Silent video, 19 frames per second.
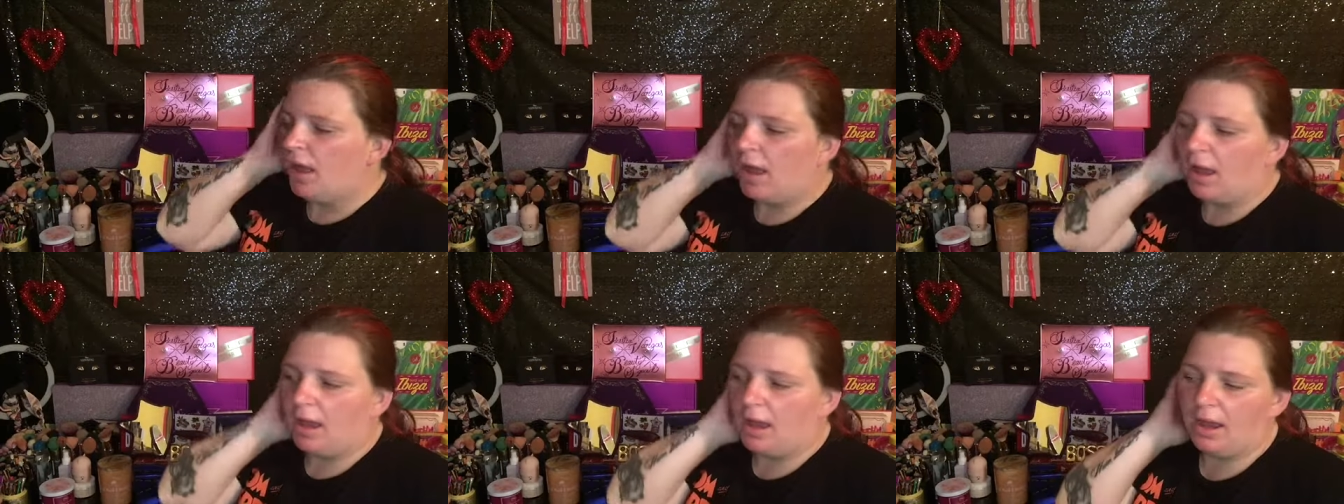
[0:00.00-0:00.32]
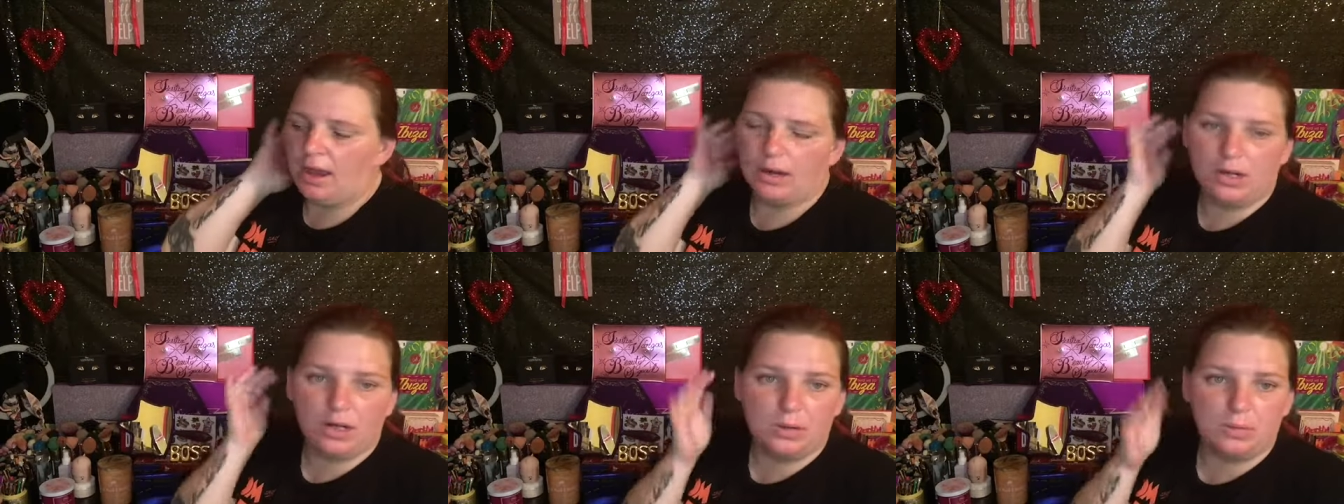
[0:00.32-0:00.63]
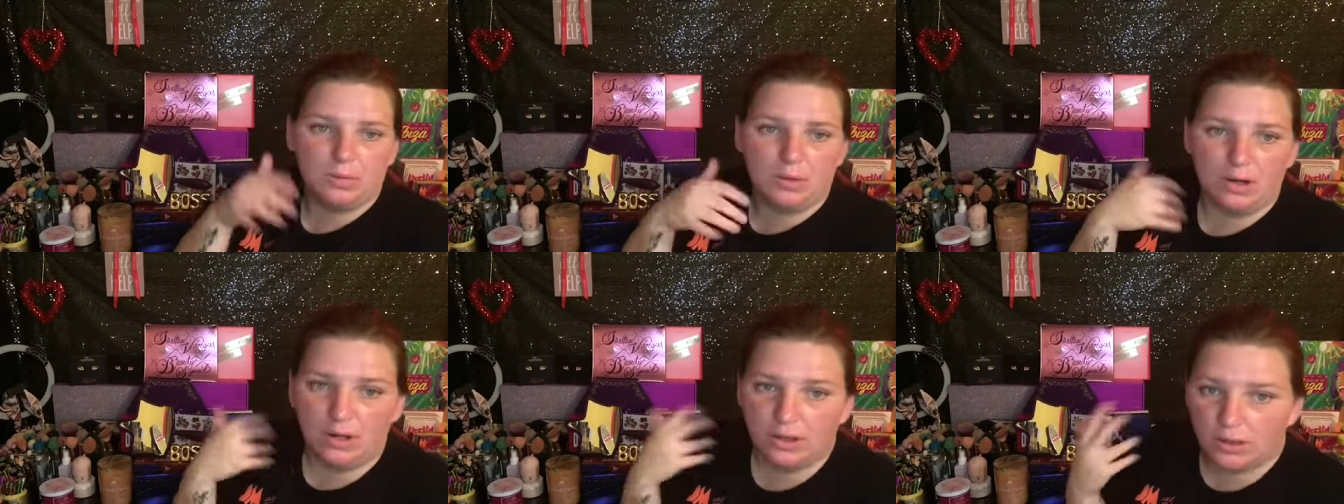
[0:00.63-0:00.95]
I had a
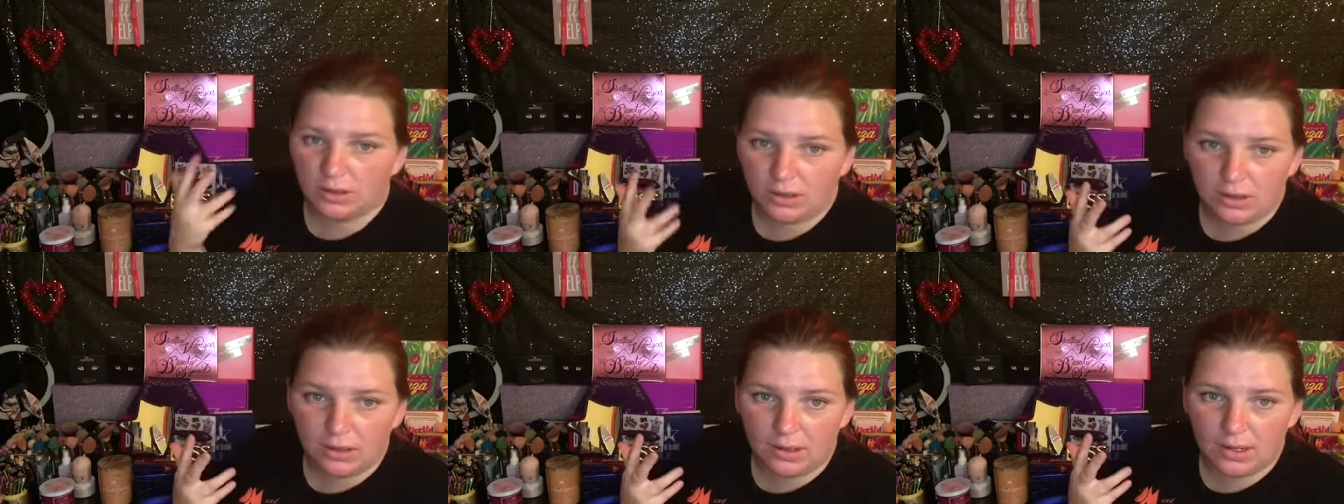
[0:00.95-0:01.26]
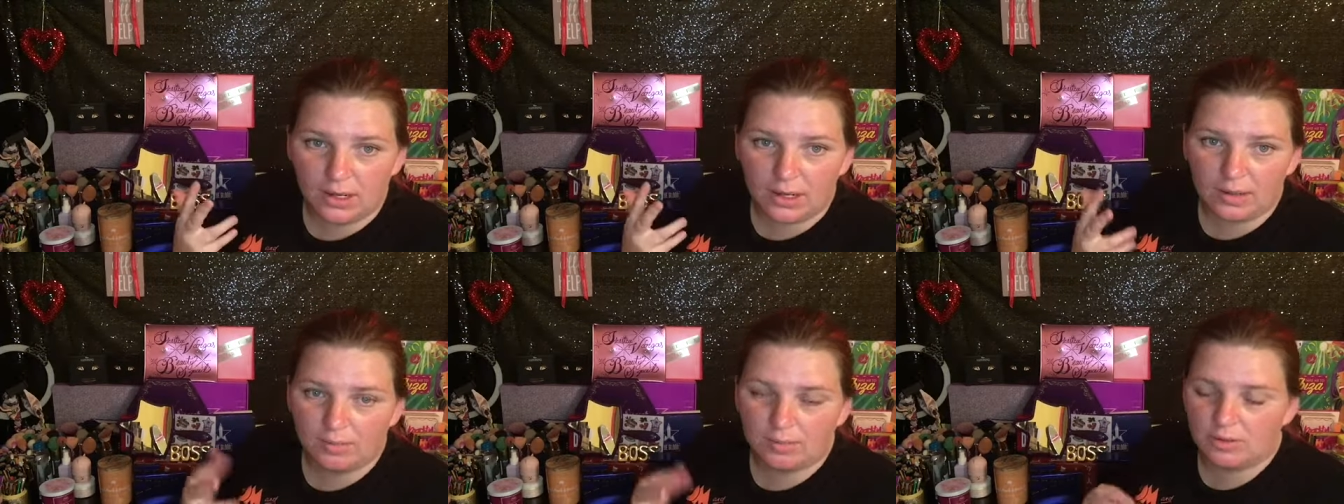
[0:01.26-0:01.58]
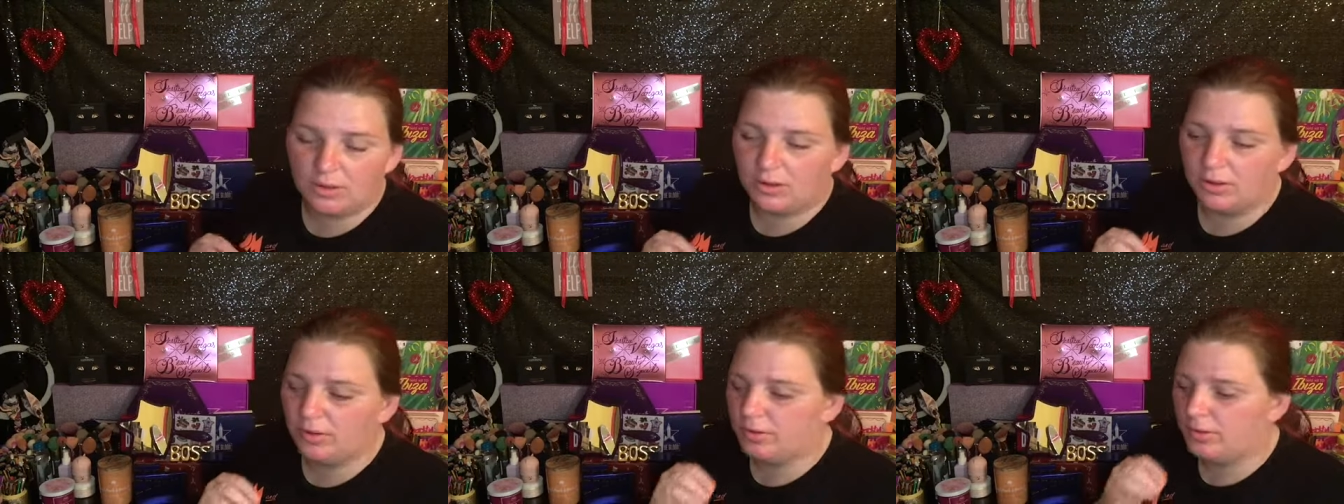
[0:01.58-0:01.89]
couple other collabs
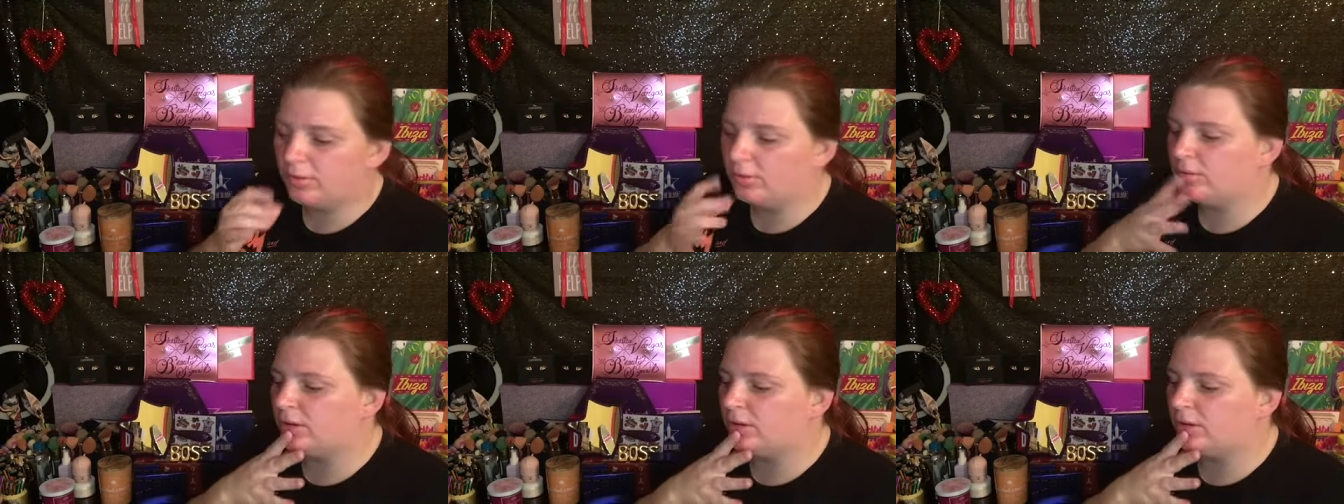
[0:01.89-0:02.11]
too.